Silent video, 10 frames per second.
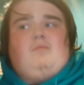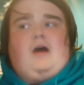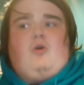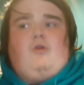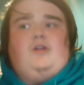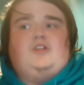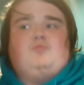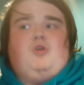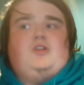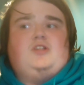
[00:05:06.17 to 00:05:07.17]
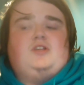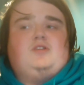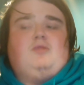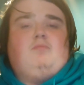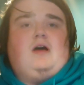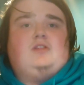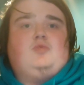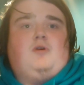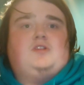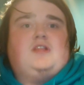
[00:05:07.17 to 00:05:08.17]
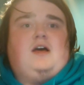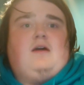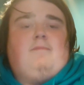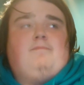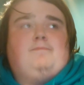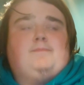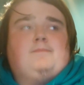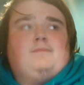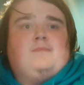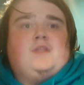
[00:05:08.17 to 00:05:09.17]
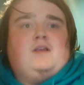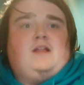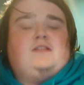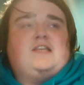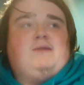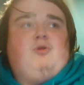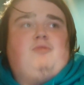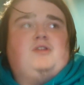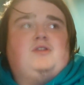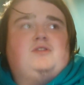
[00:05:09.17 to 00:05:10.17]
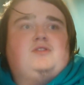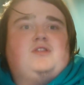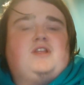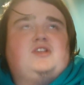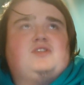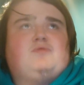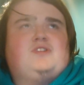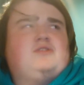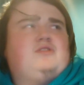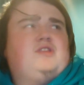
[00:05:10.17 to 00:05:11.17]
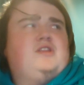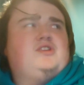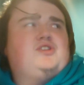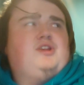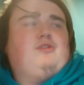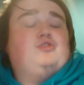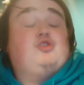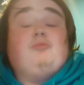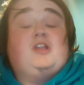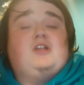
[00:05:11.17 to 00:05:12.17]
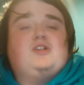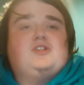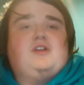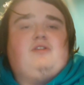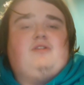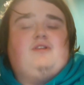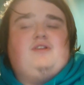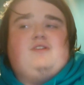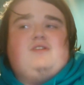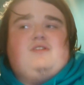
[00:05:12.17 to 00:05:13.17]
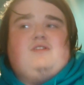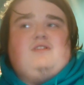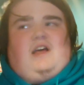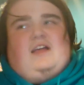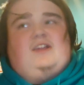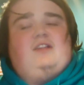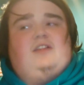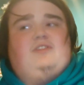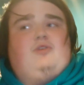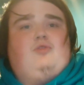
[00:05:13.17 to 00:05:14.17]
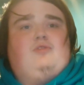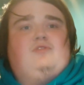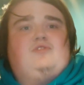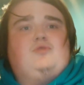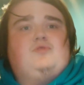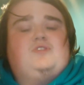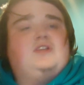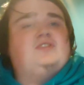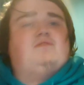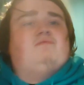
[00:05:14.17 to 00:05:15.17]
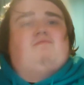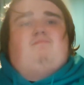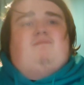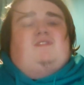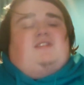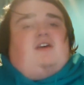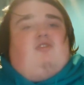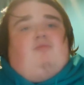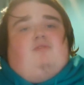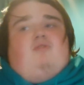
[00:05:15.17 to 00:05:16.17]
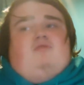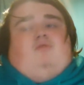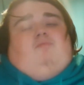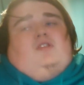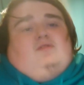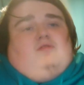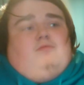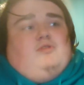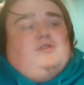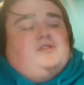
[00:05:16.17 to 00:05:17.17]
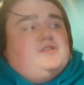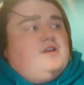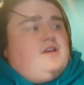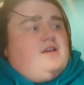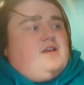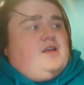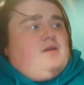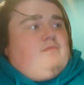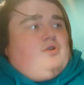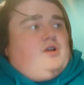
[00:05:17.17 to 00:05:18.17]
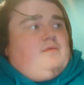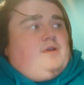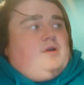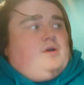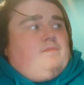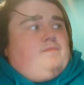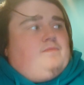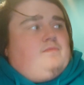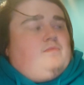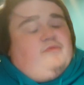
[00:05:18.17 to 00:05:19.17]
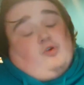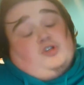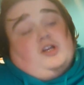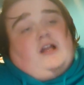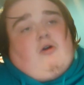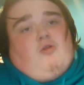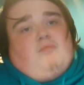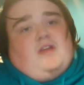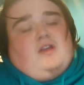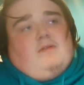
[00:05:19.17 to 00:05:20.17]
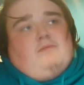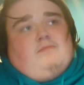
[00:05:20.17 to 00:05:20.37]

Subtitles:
Power Rangers. But I did come back to watch that team up in was it Ninja Steel or Super Ninja Steel? I didn't like the whole 2-season setup. It got complex. But yeah, unfortunately that would be